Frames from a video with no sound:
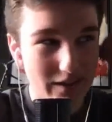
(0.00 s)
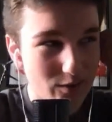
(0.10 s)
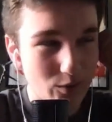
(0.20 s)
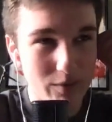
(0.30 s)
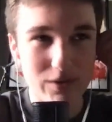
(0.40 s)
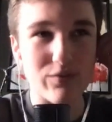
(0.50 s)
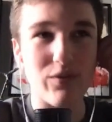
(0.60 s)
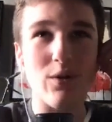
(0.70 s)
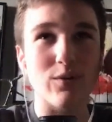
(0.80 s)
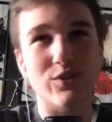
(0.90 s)
Don't worry about your
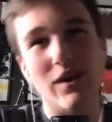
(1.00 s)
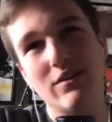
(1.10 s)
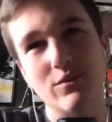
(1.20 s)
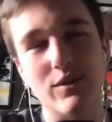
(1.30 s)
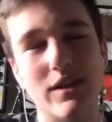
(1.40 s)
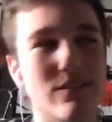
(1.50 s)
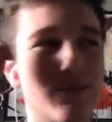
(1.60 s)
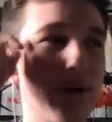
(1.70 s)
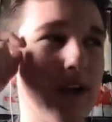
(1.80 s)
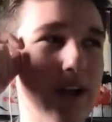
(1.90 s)
followers. So I don't do that. So,
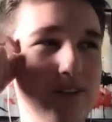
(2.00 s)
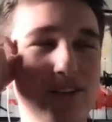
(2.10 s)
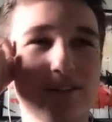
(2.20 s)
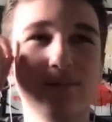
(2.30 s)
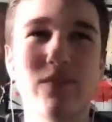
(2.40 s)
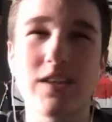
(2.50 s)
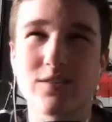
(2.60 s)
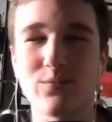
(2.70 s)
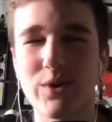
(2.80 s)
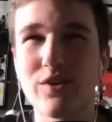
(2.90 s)
but it's
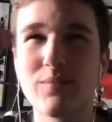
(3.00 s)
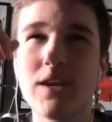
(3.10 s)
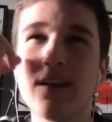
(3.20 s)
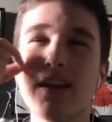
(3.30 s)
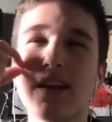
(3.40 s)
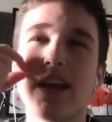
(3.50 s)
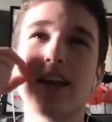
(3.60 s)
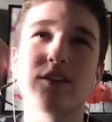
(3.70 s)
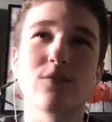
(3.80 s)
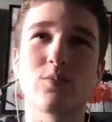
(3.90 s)
weird to me. And
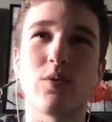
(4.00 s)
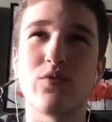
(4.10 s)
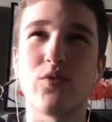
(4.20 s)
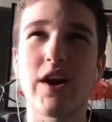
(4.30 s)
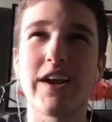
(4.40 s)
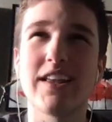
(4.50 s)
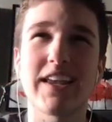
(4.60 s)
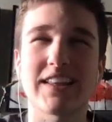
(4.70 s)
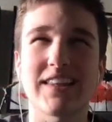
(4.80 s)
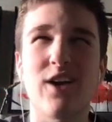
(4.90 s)
this was before I hit
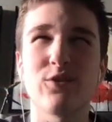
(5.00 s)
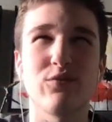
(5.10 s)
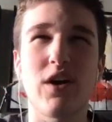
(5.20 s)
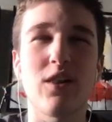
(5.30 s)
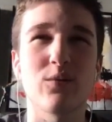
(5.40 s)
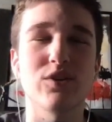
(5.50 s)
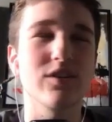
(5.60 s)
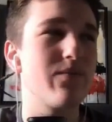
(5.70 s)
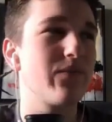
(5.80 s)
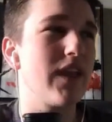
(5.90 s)
like 1,000 followers.
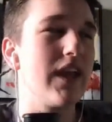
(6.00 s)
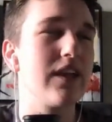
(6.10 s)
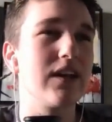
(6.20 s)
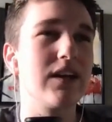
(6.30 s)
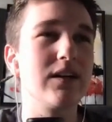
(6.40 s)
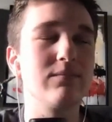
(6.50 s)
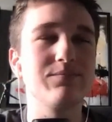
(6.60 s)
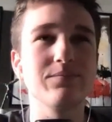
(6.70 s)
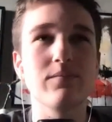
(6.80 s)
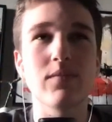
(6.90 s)
And
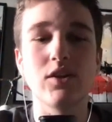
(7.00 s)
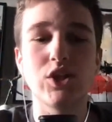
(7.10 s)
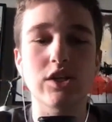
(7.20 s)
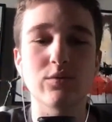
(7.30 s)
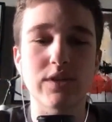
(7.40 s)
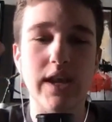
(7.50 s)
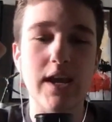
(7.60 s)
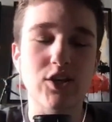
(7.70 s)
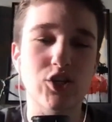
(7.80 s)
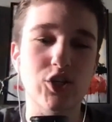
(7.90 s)
Justin was like, hey,
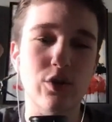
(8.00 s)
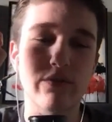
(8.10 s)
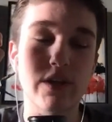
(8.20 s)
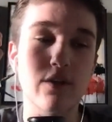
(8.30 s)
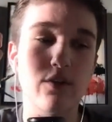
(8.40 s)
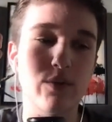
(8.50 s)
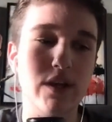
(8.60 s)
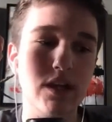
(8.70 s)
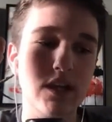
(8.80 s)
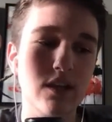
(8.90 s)
I just showed your video to
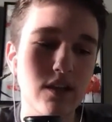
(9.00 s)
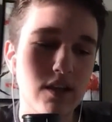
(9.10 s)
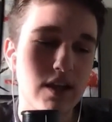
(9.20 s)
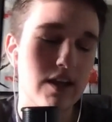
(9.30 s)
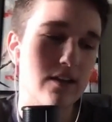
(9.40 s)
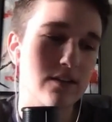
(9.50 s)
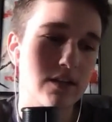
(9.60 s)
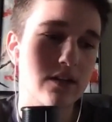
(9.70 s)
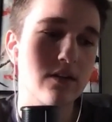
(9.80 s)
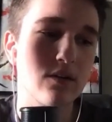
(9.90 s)
Ricky. And I was
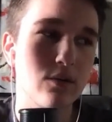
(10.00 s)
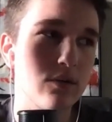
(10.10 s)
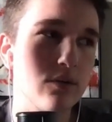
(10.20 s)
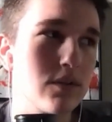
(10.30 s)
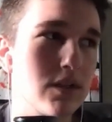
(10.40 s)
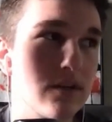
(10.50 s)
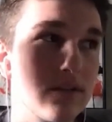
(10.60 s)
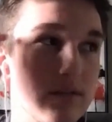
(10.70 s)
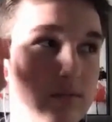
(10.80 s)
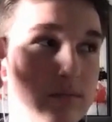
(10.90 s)
like, oh, cool. You
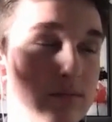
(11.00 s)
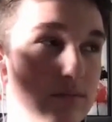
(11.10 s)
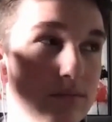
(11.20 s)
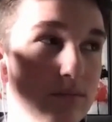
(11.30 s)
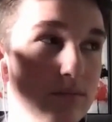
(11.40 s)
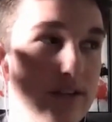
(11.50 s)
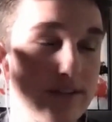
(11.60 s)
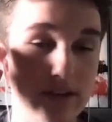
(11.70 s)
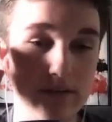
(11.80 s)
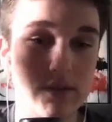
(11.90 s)
know, Ricky's
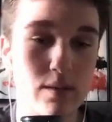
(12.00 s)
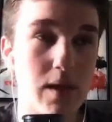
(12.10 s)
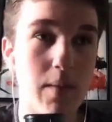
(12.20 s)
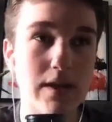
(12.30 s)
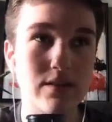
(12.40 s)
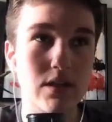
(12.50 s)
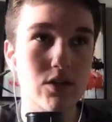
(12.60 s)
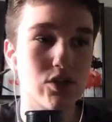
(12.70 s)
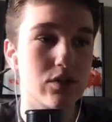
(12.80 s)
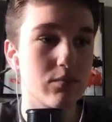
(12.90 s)
going to send me a
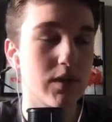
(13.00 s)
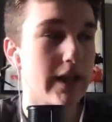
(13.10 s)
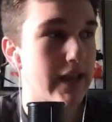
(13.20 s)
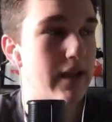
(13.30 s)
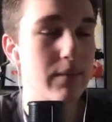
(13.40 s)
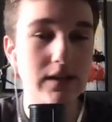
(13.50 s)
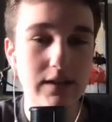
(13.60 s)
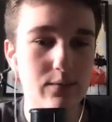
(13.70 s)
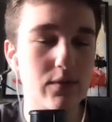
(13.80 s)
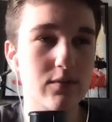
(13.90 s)
message and be like, hey, man,
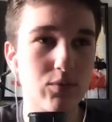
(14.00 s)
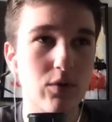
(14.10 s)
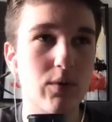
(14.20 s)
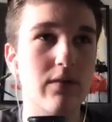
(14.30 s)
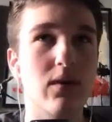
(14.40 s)
thanks for the support, whatever.